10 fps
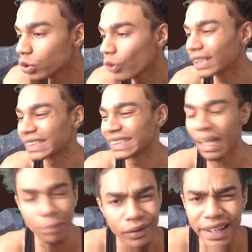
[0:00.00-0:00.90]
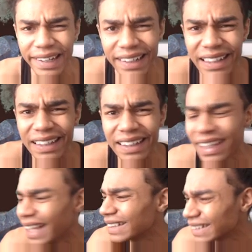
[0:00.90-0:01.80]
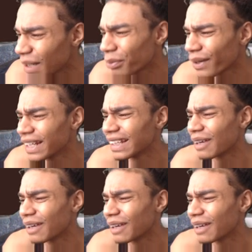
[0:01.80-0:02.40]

court is separated. It's separated. Like